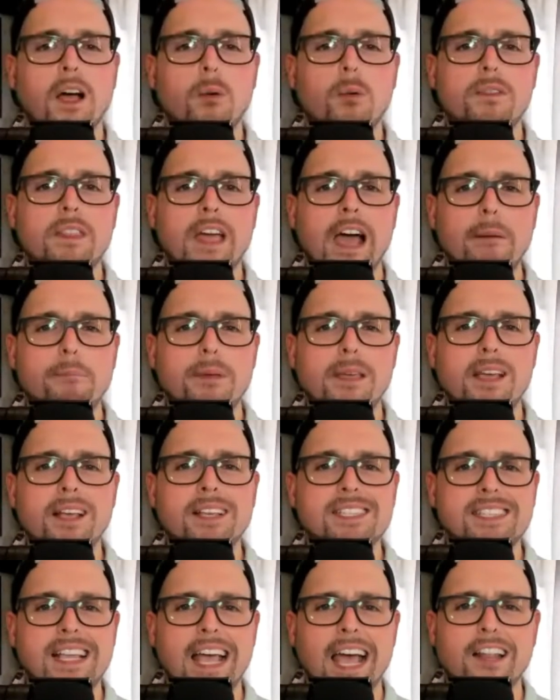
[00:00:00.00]
with that being
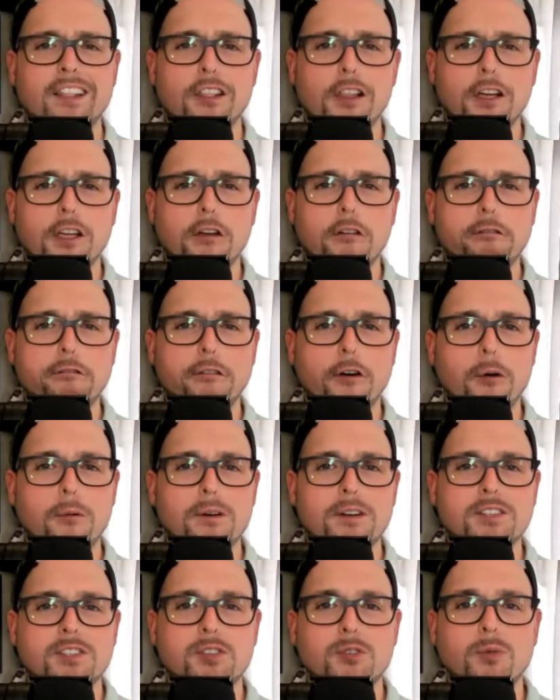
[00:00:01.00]
said, looking
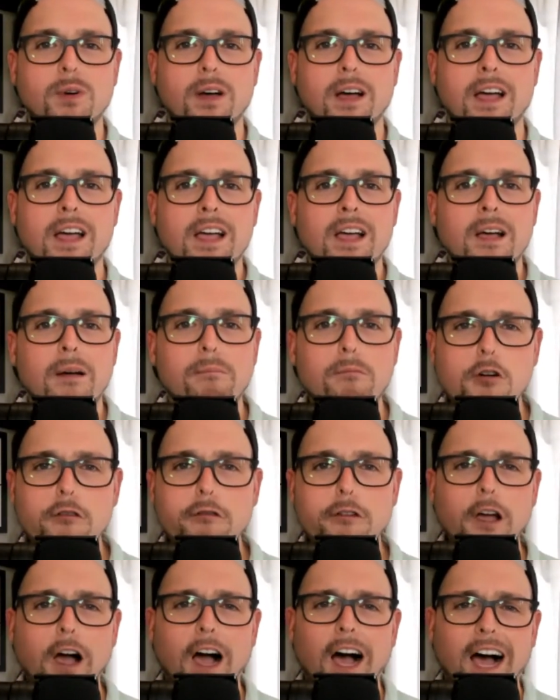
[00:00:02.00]
forward to
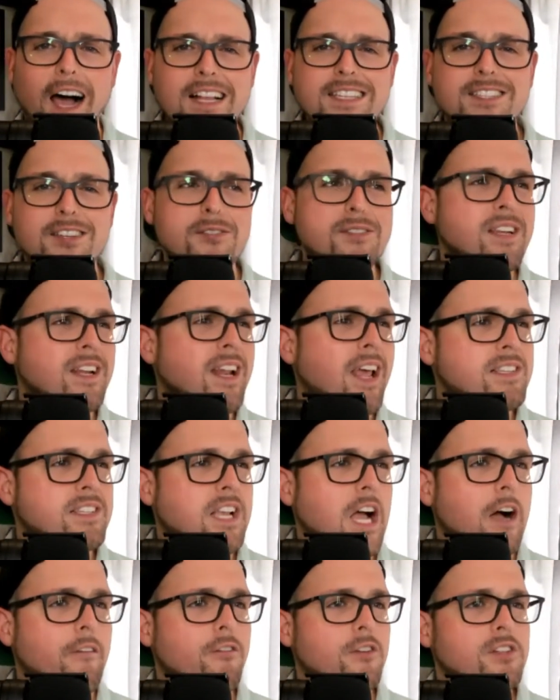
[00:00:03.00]
moving on to today's
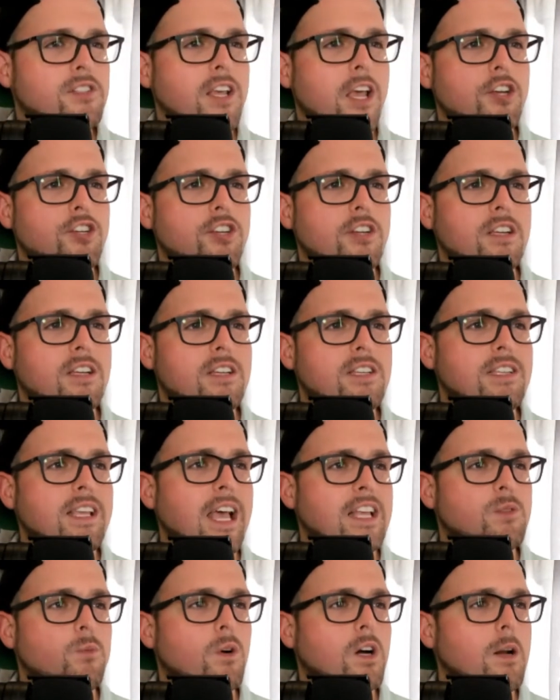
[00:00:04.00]
conversation because,
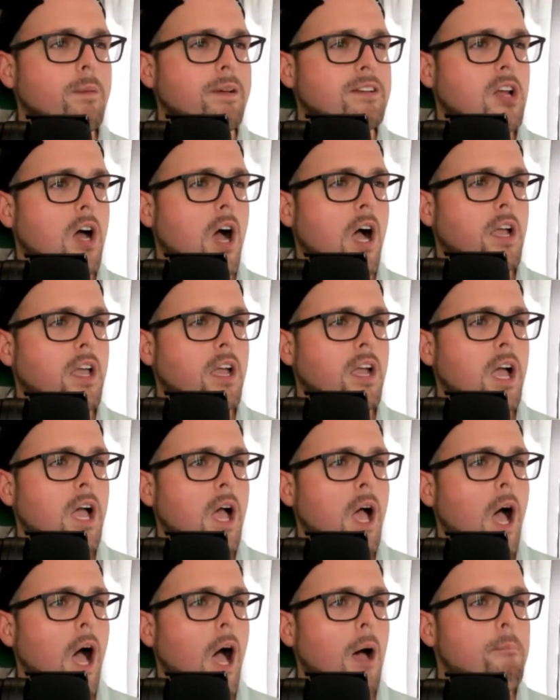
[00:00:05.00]
yes, we're going to be talking
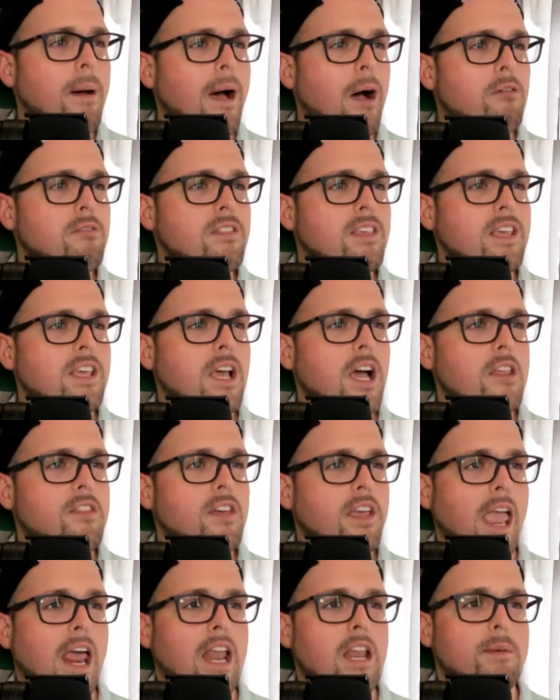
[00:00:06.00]
about the
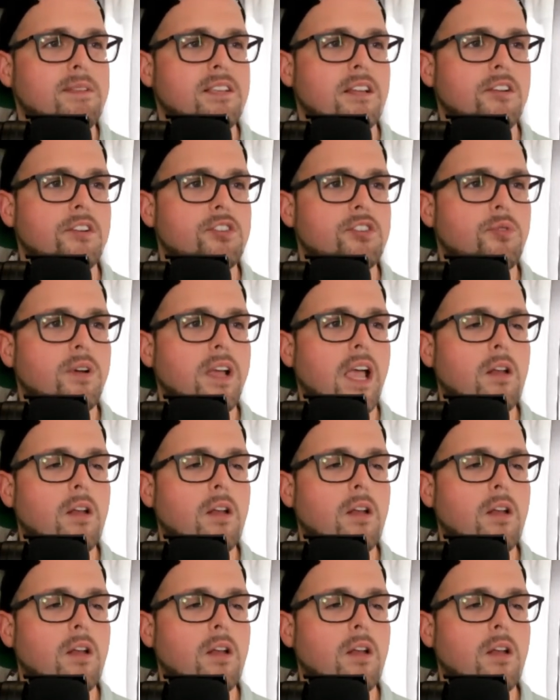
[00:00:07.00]
cannabis industry.